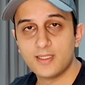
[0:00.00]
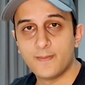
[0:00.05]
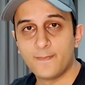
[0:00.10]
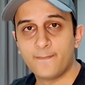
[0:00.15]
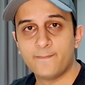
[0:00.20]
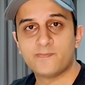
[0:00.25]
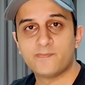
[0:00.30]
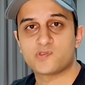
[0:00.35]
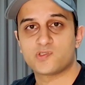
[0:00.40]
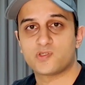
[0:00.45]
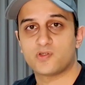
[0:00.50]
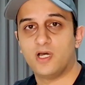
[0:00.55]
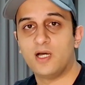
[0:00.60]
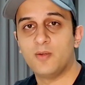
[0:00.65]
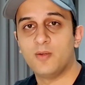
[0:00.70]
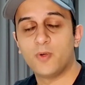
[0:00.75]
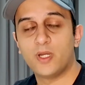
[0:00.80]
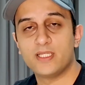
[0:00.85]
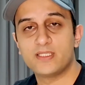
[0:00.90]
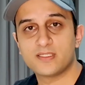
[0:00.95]
So I'm
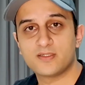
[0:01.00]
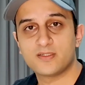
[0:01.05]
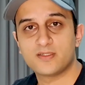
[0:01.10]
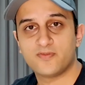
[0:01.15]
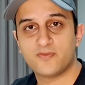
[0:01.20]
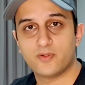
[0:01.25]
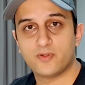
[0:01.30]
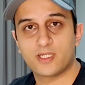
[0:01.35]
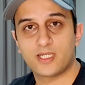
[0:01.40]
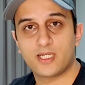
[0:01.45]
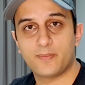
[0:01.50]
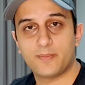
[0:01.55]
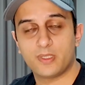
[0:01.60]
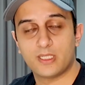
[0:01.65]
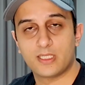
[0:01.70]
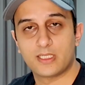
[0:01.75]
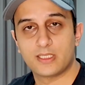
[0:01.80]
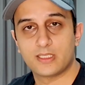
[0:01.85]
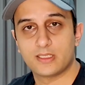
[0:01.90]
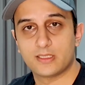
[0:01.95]
waiting for a couple of
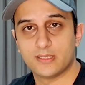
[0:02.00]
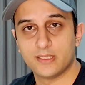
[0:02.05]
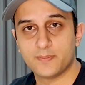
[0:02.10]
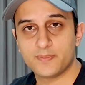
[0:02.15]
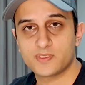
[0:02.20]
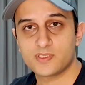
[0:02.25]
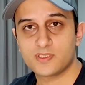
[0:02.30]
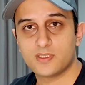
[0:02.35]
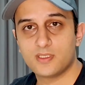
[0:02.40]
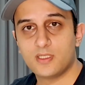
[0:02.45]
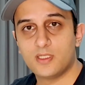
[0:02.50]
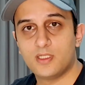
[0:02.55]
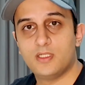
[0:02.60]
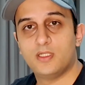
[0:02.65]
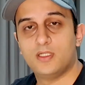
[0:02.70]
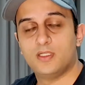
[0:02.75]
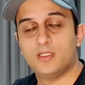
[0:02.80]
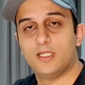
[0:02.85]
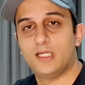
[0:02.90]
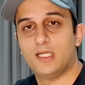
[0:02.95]
little dips
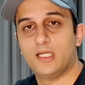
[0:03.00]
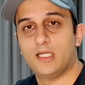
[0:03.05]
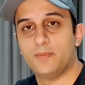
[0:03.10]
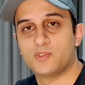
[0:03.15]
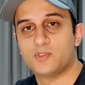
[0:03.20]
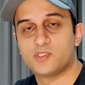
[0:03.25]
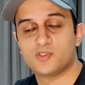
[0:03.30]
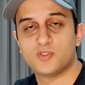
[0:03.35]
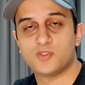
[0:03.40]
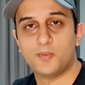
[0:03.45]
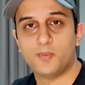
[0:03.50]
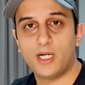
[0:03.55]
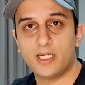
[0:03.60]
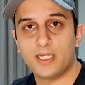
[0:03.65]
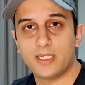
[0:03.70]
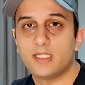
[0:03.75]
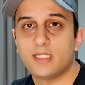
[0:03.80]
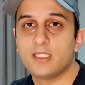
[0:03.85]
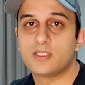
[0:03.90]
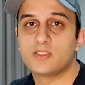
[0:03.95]
just to buy
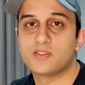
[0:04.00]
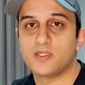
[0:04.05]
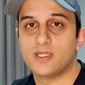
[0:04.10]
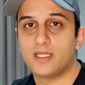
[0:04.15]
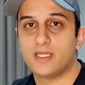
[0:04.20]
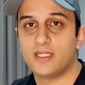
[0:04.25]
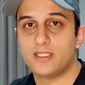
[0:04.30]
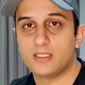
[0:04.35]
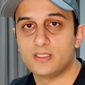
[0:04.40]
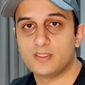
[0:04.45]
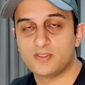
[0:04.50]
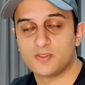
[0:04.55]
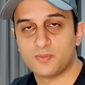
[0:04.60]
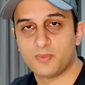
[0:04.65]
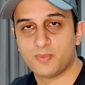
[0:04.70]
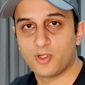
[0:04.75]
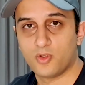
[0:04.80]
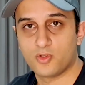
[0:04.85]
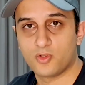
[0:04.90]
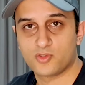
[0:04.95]
in, to add into my
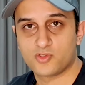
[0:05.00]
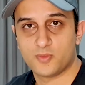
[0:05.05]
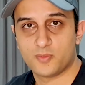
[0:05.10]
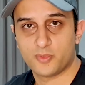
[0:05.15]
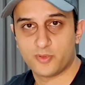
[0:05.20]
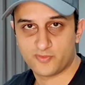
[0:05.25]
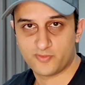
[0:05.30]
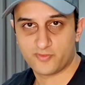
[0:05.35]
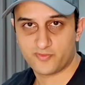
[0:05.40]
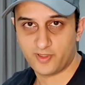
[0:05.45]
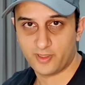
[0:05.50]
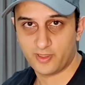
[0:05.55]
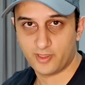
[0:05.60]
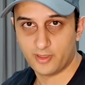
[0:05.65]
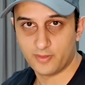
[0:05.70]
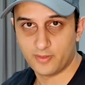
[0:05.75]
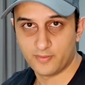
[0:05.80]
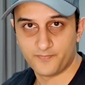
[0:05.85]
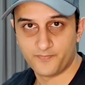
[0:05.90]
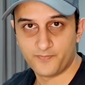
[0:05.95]
long-term
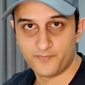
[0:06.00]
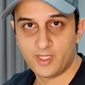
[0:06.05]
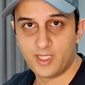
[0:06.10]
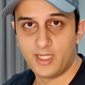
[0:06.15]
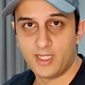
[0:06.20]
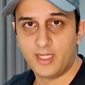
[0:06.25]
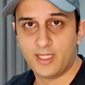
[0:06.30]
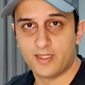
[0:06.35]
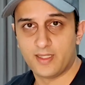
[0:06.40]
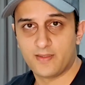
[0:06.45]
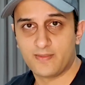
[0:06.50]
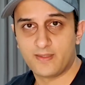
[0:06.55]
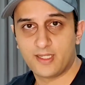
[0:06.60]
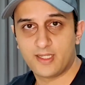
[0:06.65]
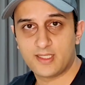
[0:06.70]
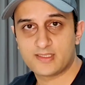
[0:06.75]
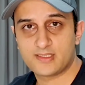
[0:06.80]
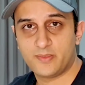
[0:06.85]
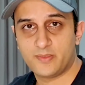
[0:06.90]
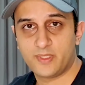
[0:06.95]
portfolio. And I think it's
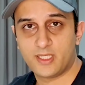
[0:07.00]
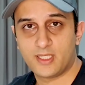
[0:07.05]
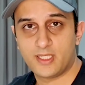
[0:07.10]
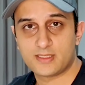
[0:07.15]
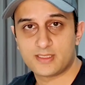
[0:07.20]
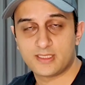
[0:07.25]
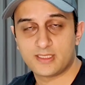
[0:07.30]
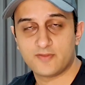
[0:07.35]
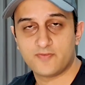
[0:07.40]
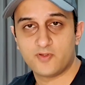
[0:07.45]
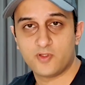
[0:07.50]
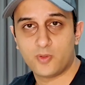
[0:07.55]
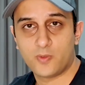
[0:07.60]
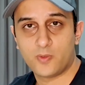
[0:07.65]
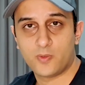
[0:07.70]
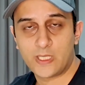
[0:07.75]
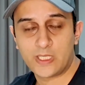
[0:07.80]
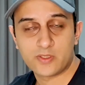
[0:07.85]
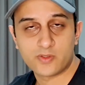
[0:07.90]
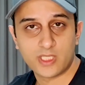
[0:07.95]
something, guys, that if you don't
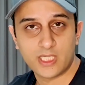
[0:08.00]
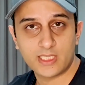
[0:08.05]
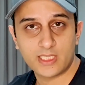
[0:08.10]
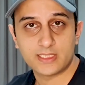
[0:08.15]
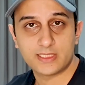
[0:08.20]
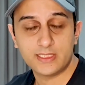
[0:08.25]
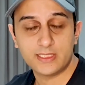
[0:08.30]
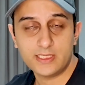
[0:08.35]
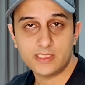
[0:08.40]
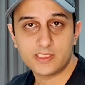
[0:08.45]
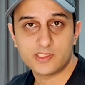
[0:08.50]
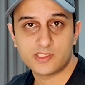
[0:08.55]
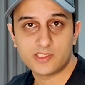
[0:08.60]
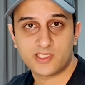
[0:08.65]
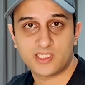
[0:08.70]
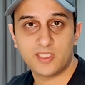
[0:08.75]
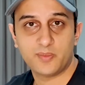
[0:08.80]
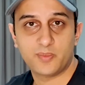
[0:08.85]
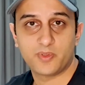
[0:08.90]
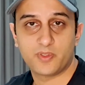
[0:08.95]
want to do that, at least just
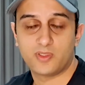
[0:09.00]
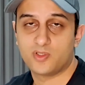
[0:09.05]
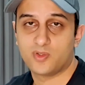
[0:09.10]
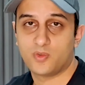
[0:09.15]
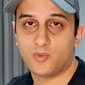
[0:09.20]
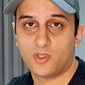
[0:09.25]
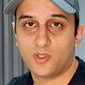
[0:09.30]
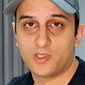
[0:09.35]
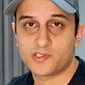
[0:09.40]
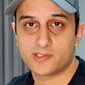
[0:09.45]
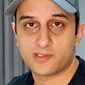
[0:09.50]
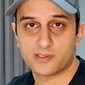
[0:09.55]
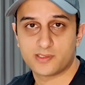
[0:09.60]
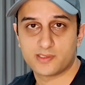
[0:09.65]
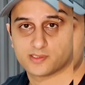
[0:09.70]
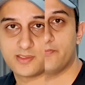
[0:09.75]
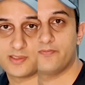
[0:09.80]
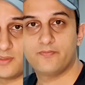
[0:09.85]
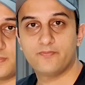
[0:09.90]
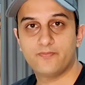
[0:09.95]
keep it on your watch
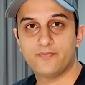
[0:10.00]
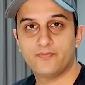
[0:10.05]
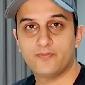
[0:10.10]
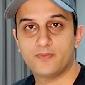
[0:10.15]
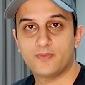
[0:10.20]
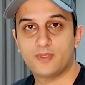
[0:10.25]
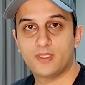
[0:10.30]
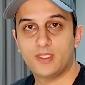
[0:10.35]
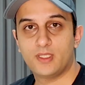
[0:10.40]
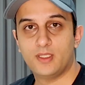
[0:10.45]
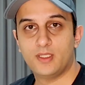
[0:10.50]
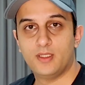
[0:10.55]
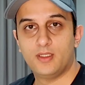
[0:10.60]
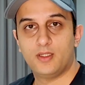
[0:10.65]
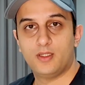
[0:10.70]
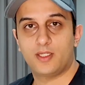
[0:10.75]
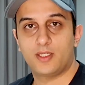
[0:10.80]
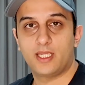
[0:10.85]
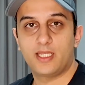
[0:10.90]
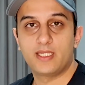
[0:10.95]
list.
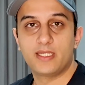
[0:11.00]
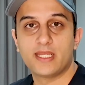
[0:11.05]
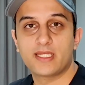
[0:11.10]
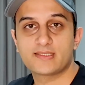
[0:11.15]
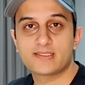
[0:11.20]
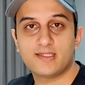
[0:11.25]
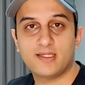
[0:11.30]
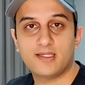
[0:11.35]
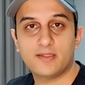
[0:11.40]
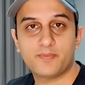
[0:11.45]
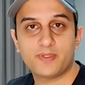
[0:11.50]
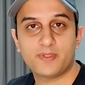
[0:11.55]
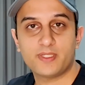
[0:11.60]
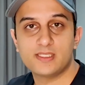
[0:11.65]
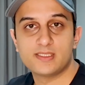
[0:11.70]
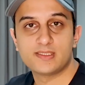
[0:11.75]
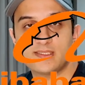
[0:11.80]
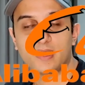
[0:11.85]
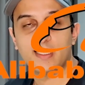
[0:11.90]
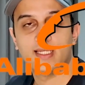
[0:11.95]
Okay, next up
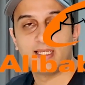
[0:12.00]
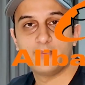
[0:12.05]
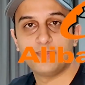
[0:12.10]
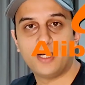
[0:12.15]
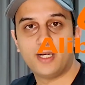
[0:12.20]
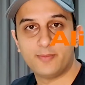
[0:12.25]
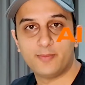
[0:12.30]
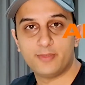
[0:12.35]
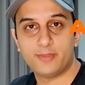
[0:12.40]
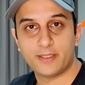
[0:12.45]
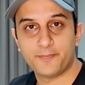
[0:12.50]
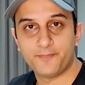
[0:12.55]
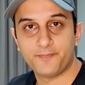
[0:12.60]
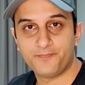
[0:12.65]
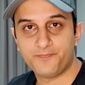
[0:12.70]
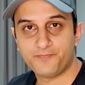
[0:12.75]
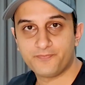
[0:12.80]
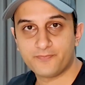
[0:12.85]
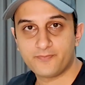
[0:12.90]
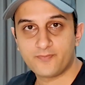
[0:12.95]
is Alibaba,
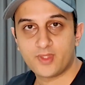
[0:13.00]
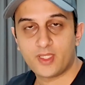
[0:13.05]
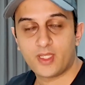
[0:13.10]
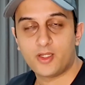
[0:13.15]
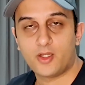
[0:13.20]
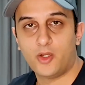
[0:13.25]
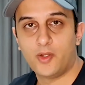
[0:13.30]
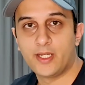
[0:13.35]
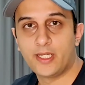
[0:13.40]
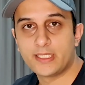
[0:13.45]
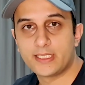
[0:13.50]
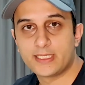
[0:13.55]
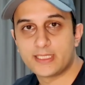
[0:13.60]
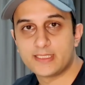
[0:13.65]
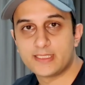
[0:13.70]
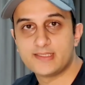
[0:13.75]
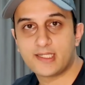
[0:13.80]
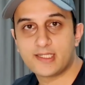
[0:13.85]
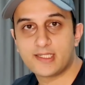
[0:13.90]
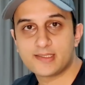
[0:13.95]
going under the
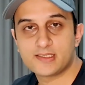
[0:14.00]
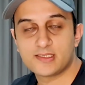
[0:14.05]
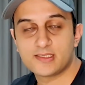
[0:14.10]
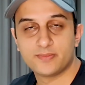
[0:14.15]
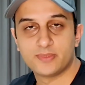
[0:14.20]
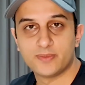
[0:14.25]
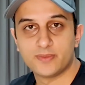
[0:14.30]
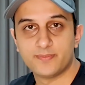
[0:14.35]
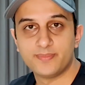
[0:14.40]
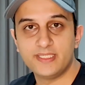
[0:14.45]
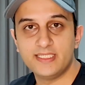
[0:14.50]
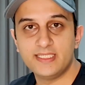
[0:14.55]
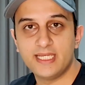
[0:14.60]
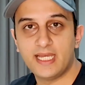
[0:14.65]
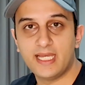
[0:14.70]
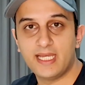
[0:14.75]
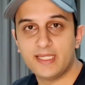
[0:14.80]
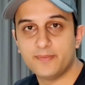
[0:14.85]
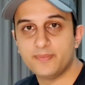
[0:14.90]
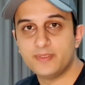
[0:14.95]
ticker symbol
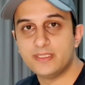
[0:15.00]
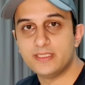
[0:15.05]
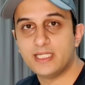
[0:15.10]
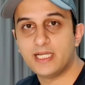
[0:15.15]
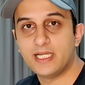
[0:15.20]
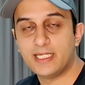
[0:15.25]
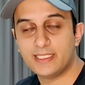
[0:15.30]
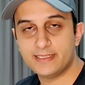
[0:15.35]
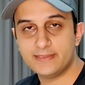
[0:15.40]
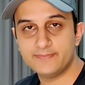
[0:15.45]
BABA.